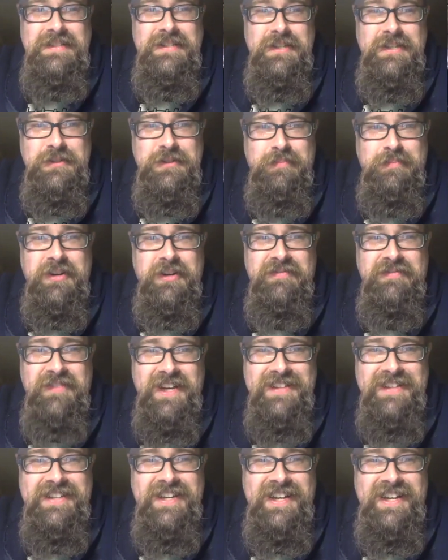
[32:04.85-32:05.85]
Those are pretty
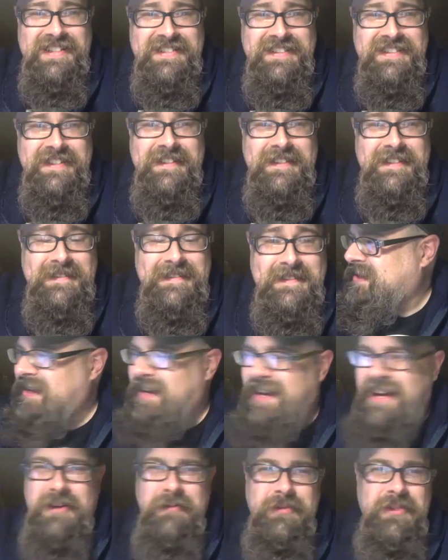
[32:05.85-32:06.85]
fantastic.
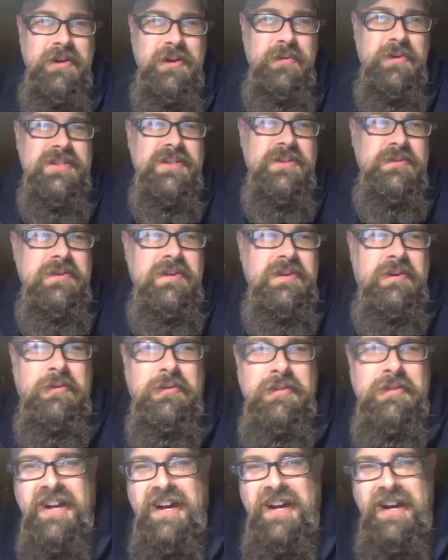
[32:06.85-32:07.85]
I don't think we're doing a
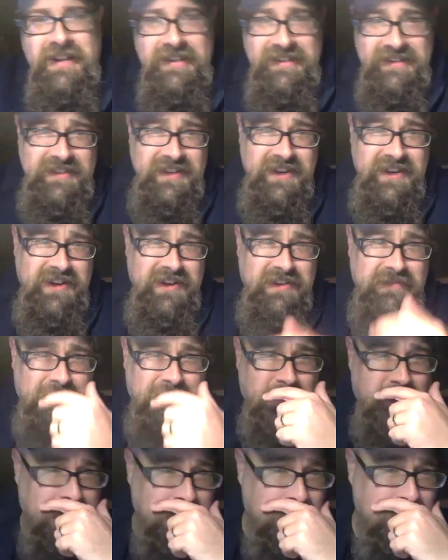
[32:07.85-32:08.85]
whole lot
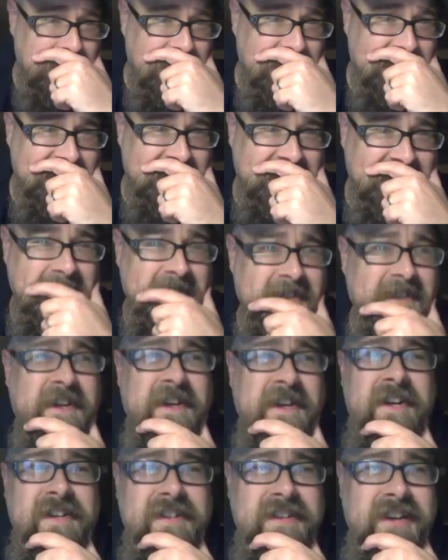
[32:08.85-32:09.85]
for Halloween this
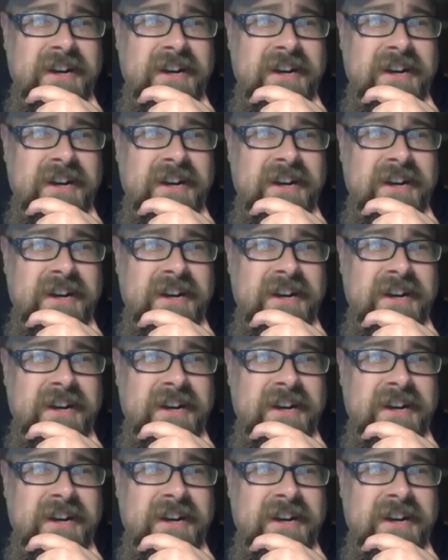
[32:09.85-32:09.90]
year.